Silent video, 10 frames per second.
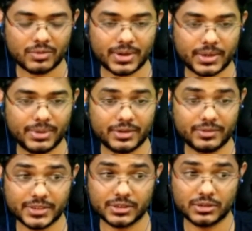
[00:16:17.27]
quite
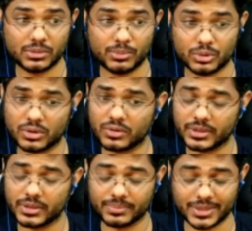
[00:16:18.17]
beneficial to both
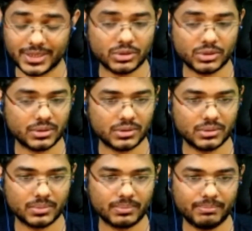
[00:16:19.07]
of them. They got
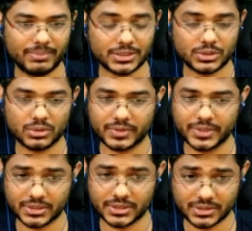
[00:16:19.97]
the best of
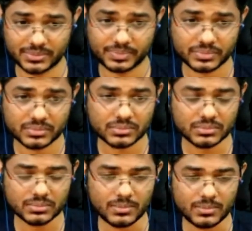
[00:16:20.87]
each other.
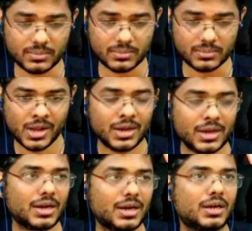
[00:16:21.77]

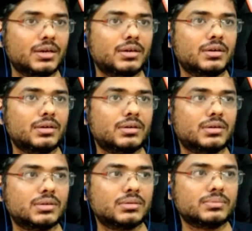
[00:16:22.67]
And
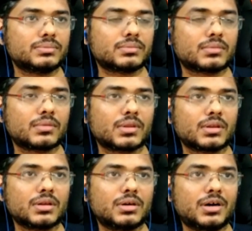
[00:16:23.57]

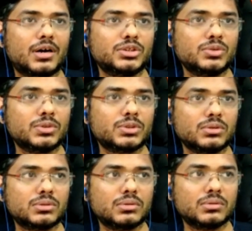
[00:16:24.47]
Arjun was
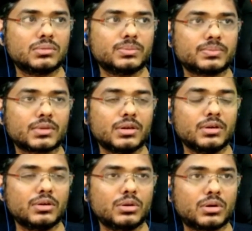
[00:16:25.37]
also
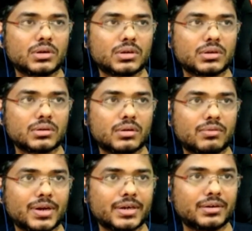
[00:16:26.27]
not
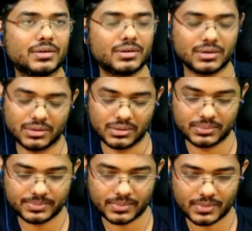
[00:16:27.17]
quite
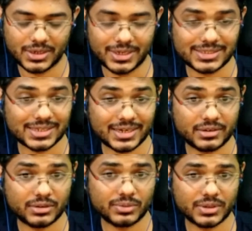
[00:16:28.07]

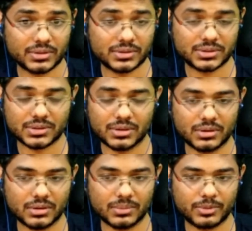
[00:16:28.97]
decided towards
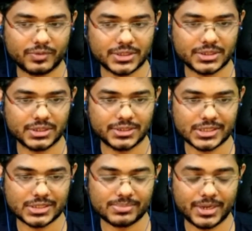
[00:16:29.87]
a professional
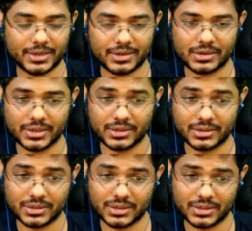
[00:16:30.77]
chess playing career
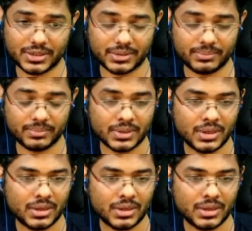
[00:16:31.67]
at that time,